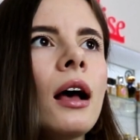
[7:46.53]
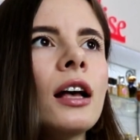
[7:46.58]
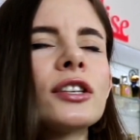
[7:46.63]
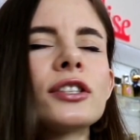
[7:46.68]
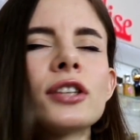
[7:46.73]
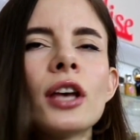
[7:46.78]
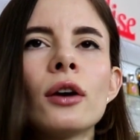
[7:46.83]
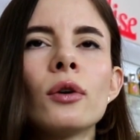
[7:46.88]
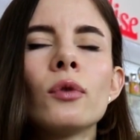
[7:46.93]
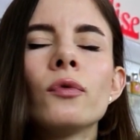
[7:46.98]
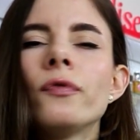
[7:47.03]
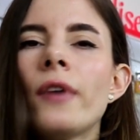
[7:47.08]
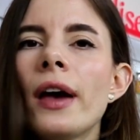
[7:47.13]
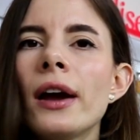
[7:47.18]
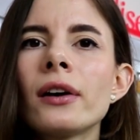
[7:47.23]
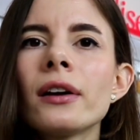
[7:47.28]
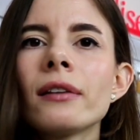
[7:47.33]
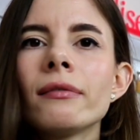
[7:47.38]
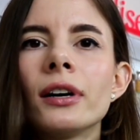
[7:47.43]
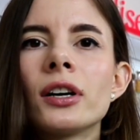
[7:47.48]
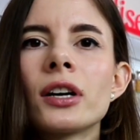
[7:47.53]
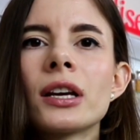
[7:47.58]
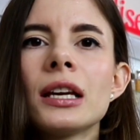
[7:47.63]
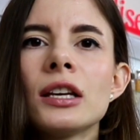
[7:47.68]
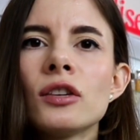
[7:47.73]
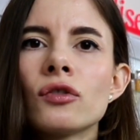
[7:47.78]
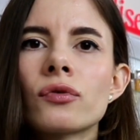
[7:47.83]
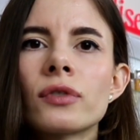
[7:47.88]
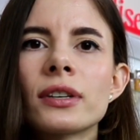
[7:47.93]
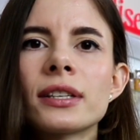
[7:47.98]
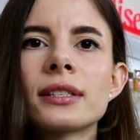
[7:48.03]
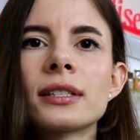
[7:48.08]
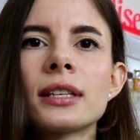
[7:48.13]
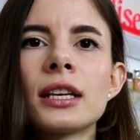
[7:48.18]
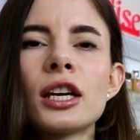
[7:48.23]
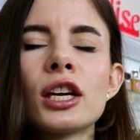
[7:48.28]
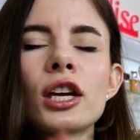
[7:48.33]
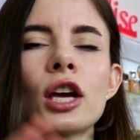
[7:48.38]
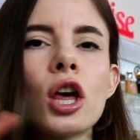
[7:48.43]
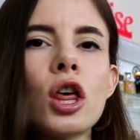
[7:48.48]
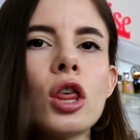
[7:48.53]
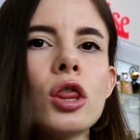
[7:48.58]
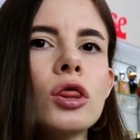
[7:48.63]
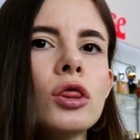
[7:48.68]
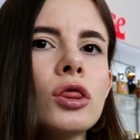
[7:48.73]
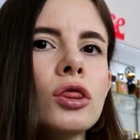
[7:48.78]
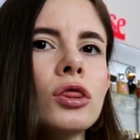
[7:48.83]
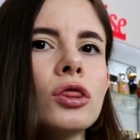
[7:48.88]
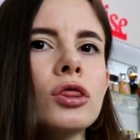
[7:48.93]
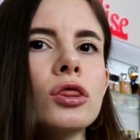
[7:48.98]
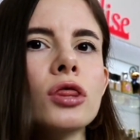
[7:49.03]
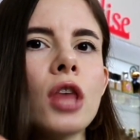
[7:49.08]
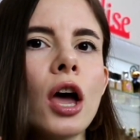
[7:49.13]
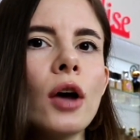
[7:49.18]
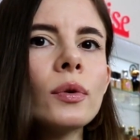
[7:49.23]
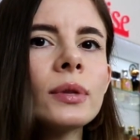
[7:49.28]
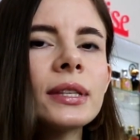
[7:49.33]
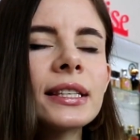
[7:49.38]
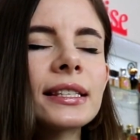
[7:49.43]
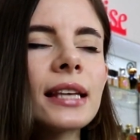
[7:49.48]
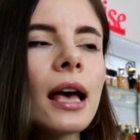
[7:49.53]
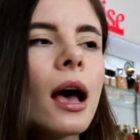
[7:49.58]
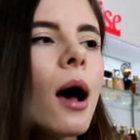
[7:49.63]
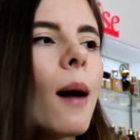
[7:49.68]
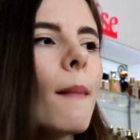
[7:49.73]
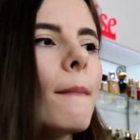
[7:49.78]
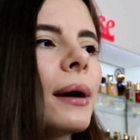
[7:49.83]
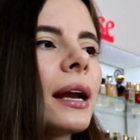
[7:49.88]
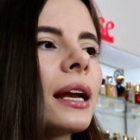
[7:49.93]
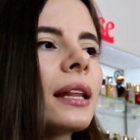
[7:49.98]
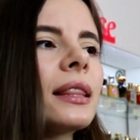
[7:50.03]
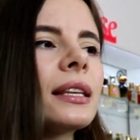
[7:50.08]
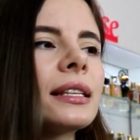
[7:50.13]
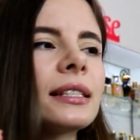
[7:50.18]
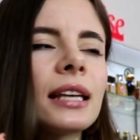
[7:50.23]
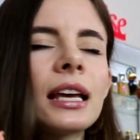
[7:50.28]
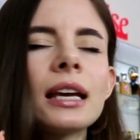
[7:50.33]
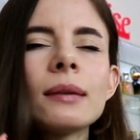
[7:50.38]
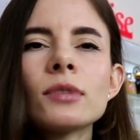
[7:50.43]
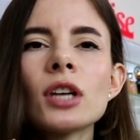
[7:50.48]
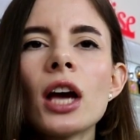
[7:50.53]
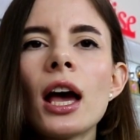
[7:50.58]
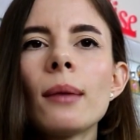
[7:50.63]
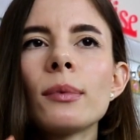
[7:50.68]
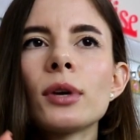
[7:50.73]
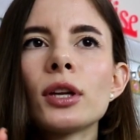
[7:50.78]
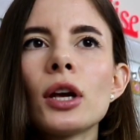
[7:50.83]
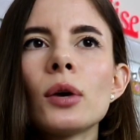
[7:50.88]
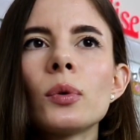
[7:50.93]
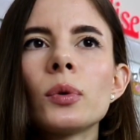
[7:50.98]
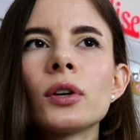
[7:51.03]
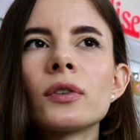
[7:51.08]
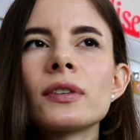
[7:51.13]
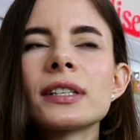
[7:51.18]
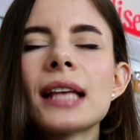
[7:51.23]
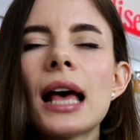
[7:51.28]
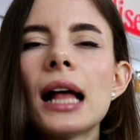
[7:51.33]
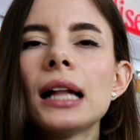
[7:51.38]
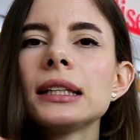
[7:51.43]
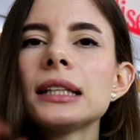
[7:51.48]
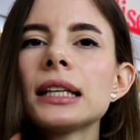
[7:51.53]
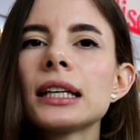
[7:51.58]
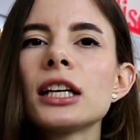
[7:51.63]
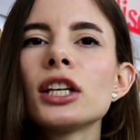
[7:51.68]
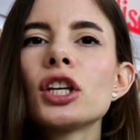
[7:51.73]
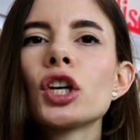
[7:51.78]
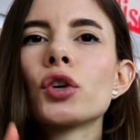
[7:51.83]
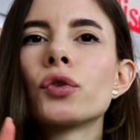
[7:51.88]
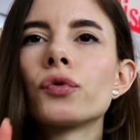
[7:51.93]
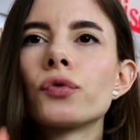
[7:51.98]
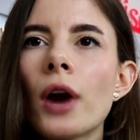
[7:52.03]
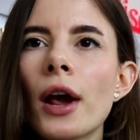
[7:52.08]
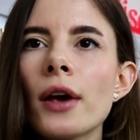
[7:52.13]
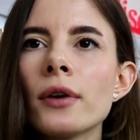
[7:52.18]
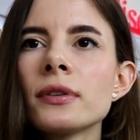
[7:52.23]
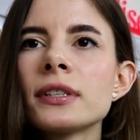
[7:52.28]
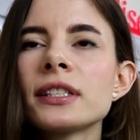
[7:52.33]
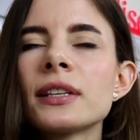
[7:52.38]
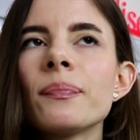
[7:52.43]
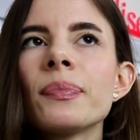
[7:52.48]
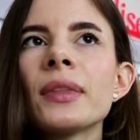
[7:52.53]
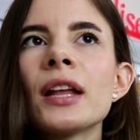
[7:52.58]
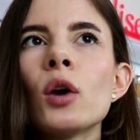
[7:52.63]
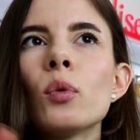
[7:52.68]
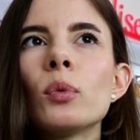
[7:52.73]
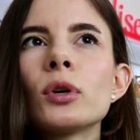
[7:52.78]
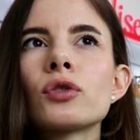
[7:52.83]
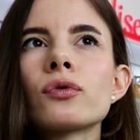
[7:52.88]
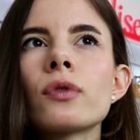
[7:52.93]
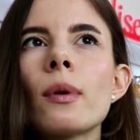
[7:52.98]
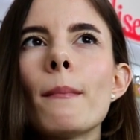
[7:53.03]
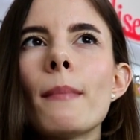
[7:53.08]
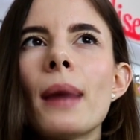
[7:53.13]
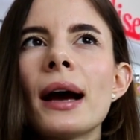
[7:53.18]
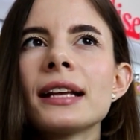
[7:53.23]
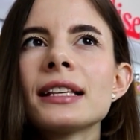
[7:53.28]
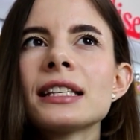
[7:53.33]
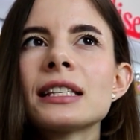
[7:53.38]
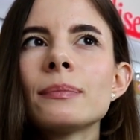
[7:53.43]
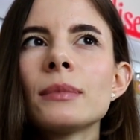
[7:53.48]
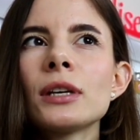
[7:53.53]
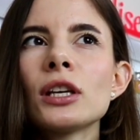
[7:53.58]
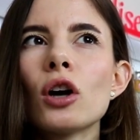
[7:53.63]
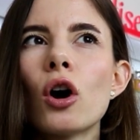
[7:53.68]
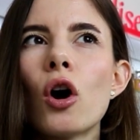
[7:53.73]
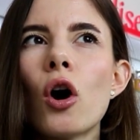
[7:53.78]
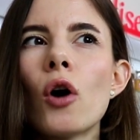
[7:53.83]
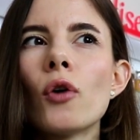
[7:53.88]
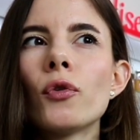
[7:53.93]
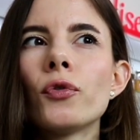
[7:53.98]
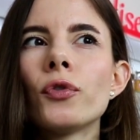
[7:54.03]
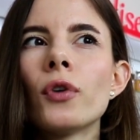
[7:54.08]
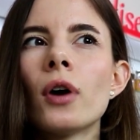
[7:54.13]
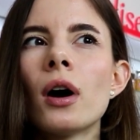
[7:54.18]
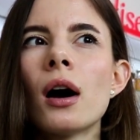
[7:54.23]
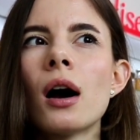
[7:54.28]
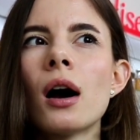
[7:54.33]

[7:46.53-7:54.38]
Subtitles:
So very, very interesting notes, but at the same time, you know, there is aldehydic rose, which reminds me of